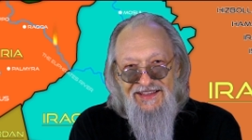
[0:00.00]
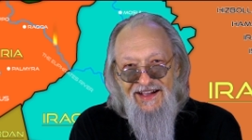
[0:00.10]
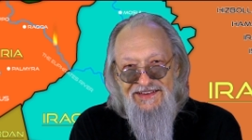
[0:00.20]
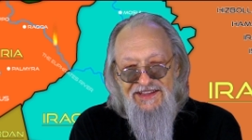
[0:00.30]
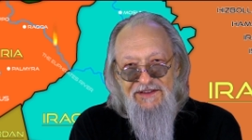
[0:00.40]
The
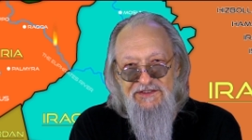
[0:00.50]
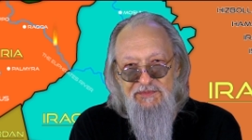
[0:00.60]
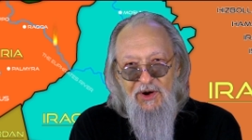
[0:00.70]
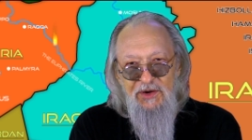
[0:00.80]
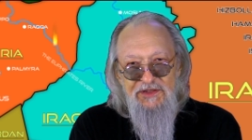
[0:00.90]
IDF
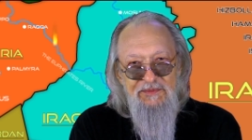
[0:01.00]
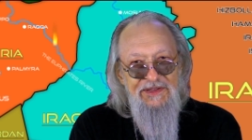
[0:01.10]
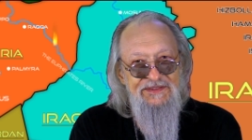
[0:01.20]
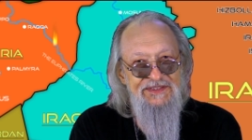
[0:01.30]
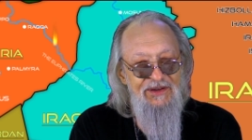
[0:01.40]

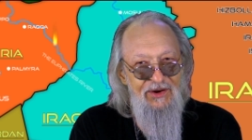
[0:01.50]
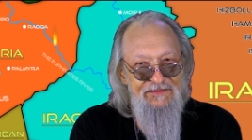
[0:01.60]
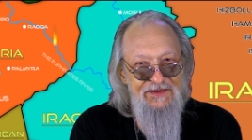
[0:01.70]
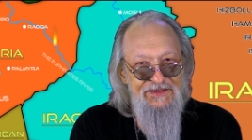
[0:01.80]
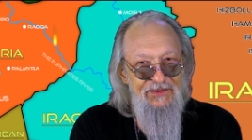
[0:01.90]
spokesman's
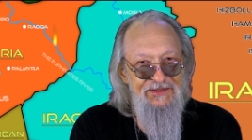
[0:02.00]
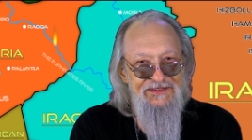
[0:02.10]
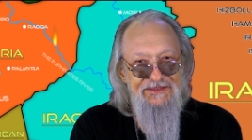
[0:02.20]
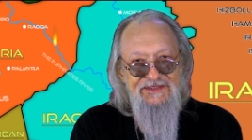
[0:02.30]
office also